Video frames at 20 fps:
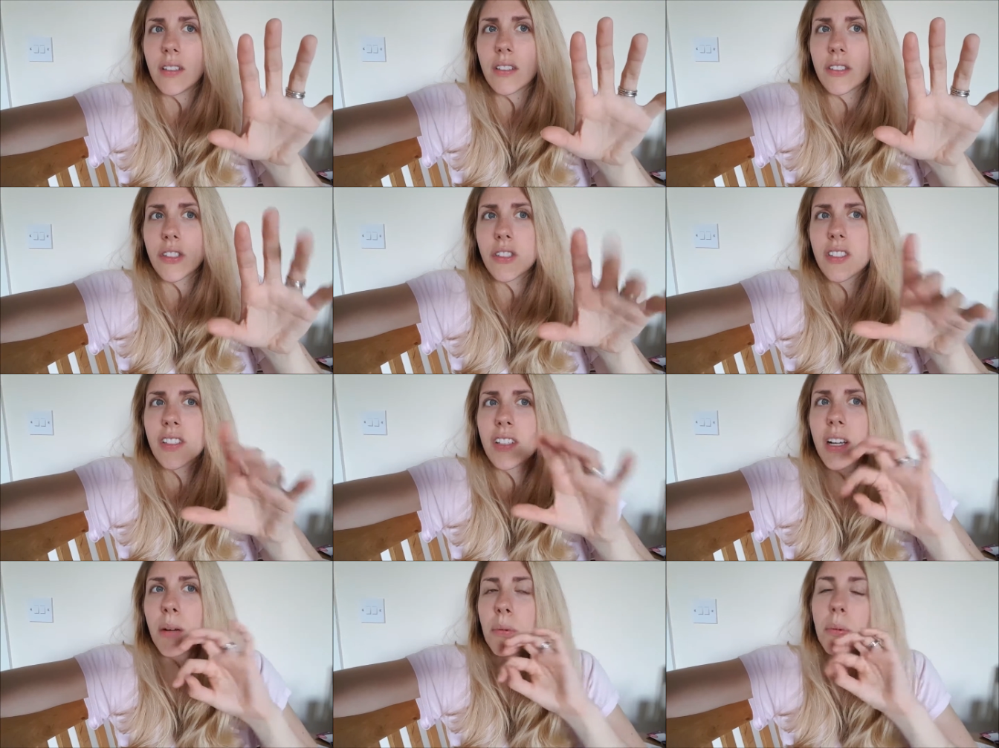
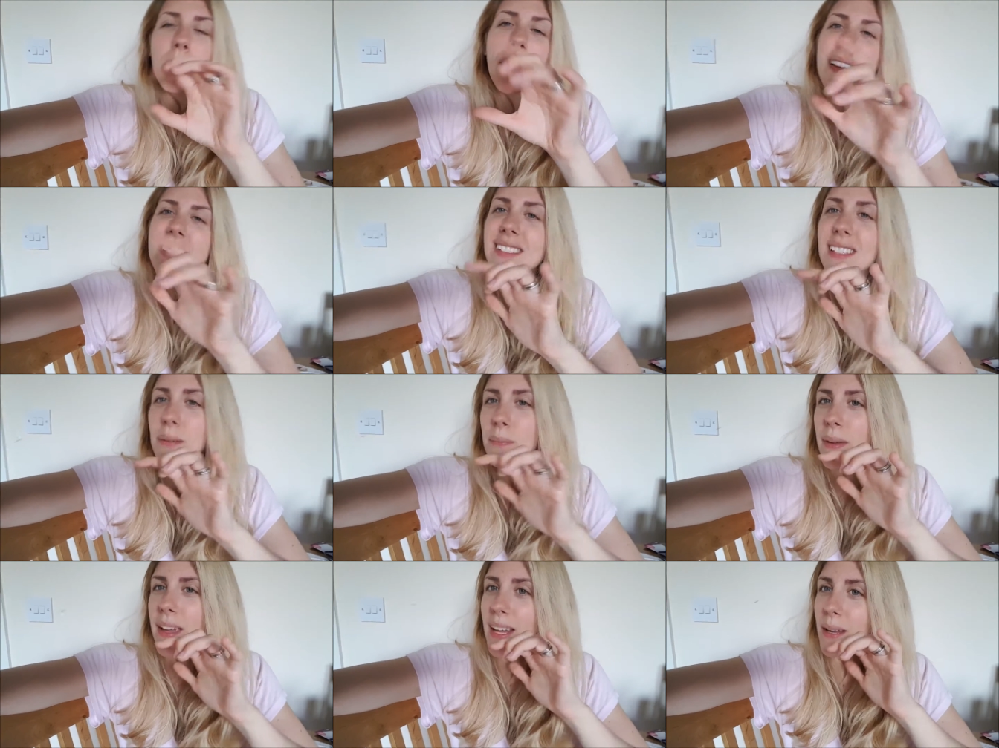Just a couple
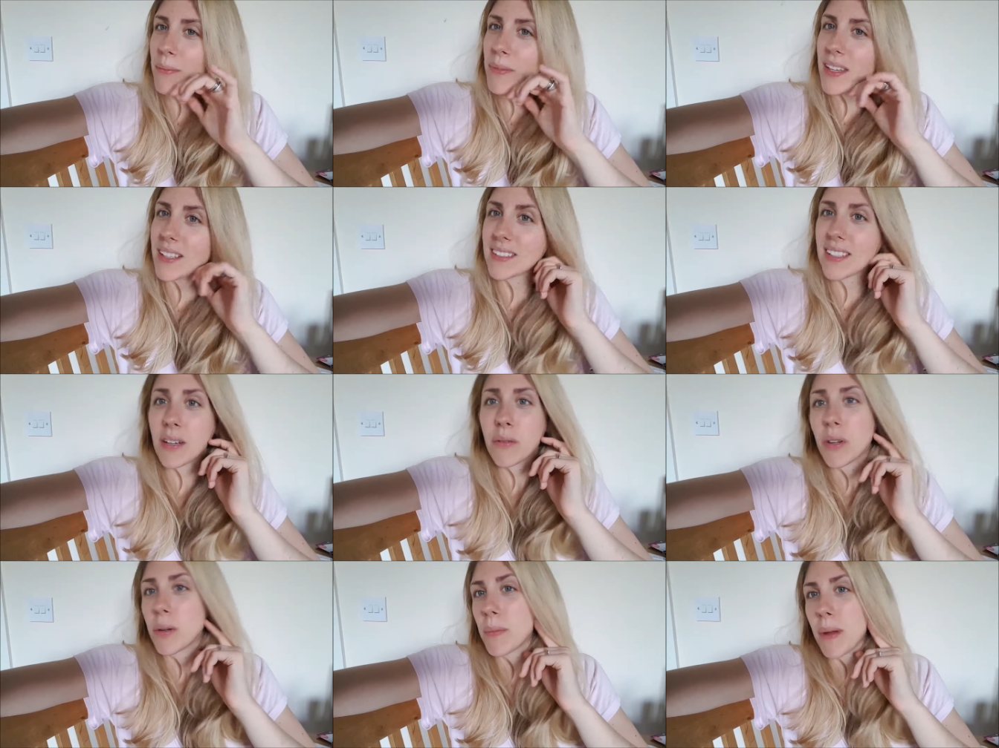basic makeup things.
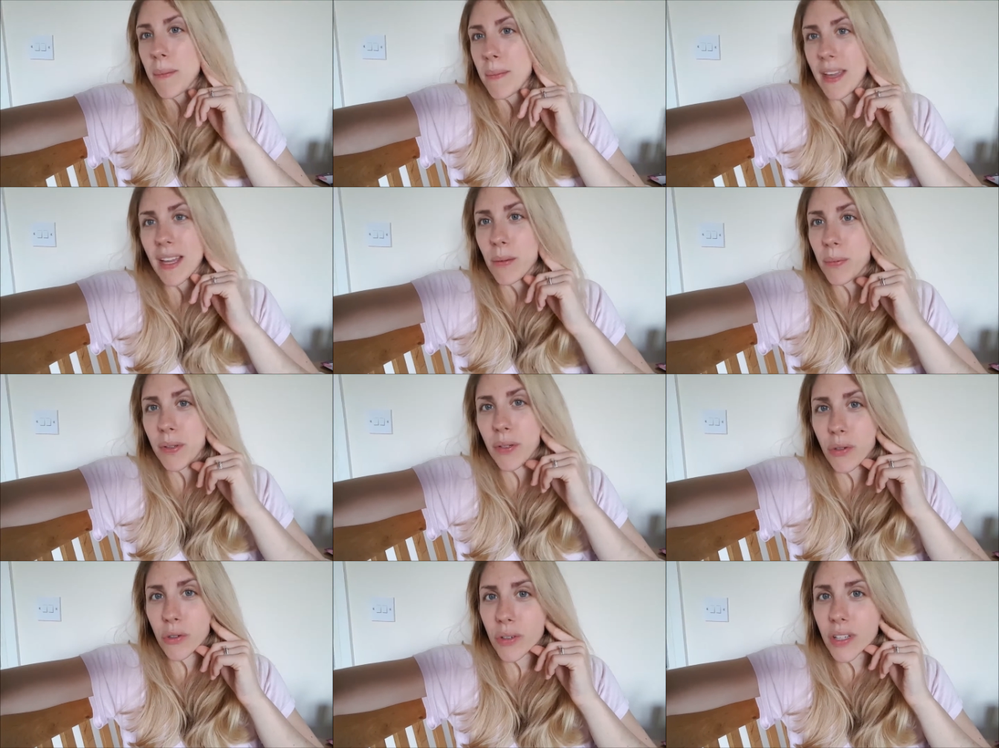I don't want to buy makeup
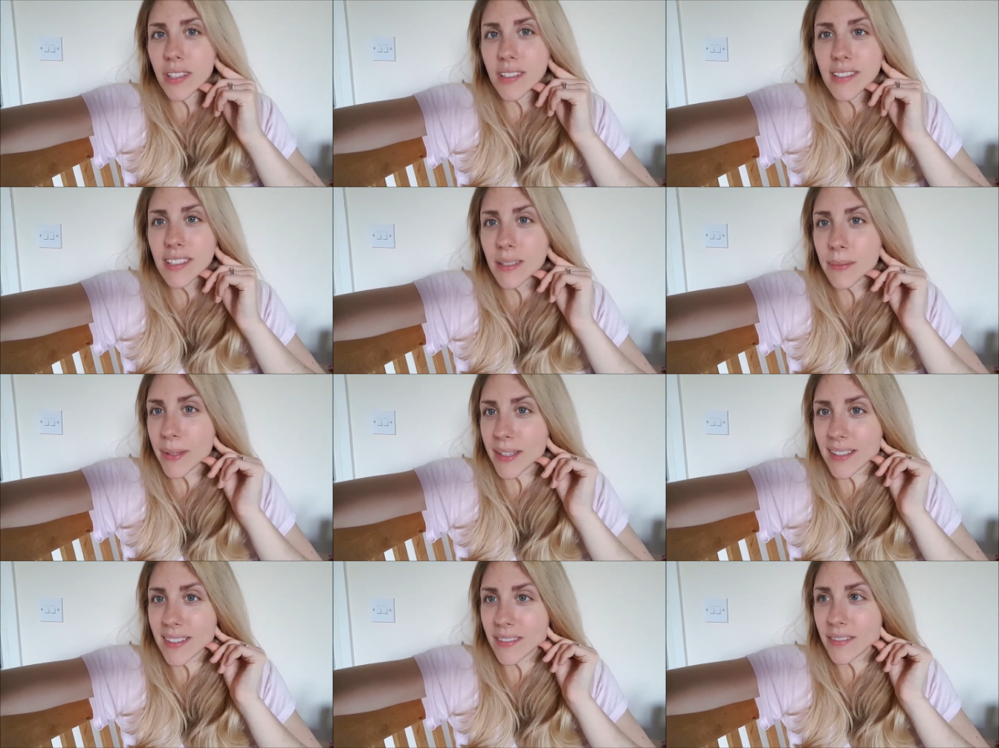in Norway. It's
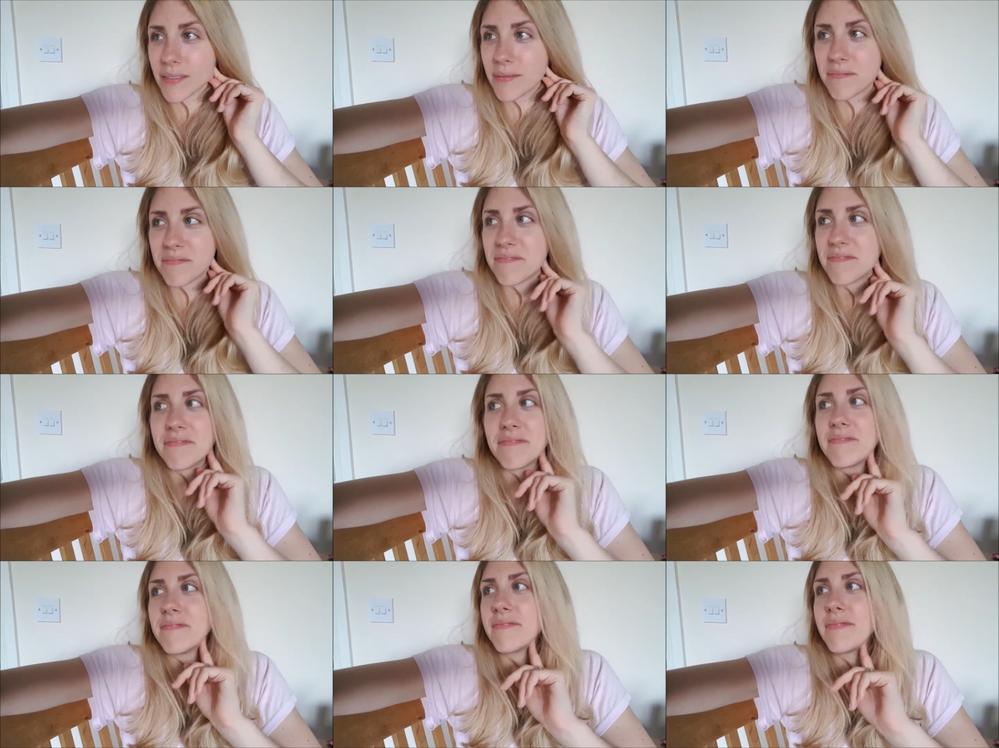expensive.
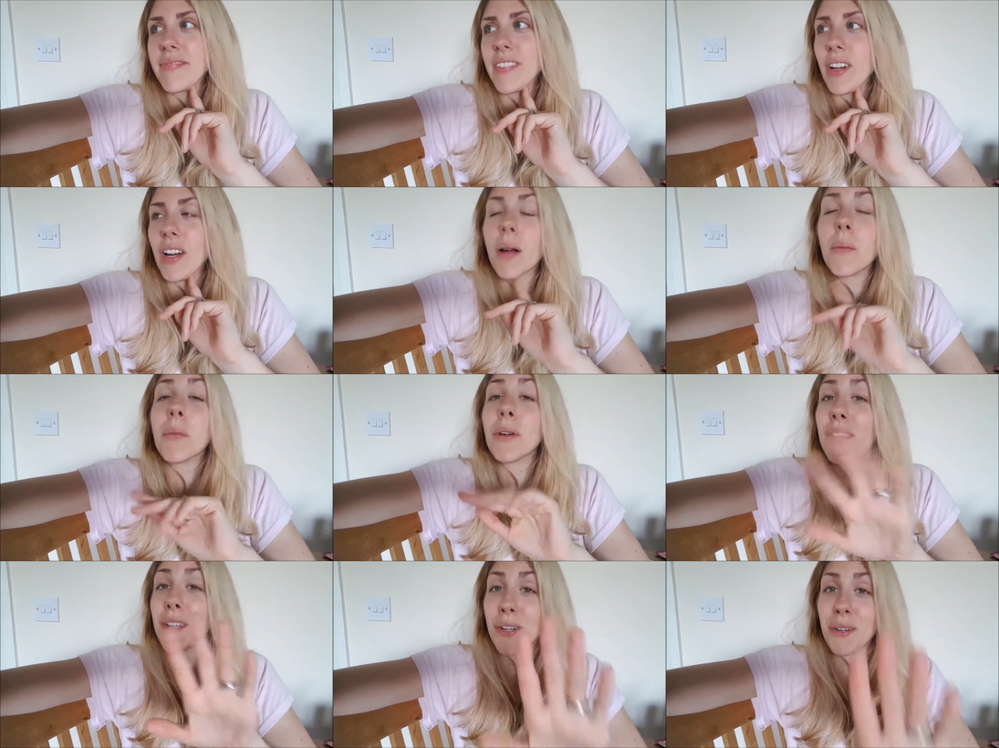Right,
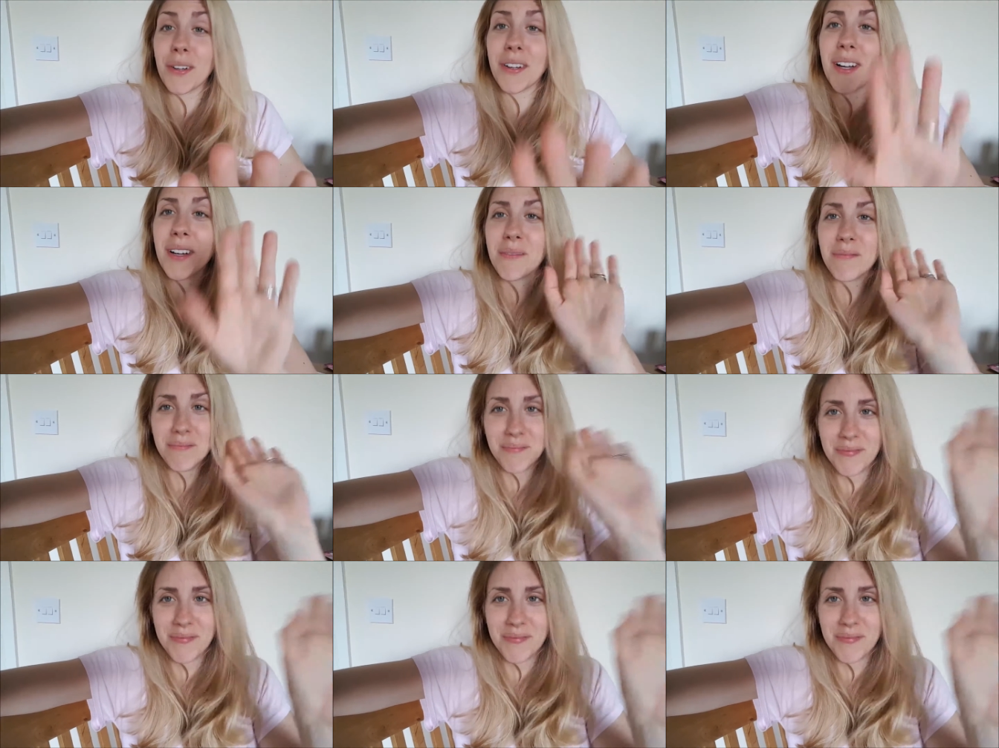I'm really going now.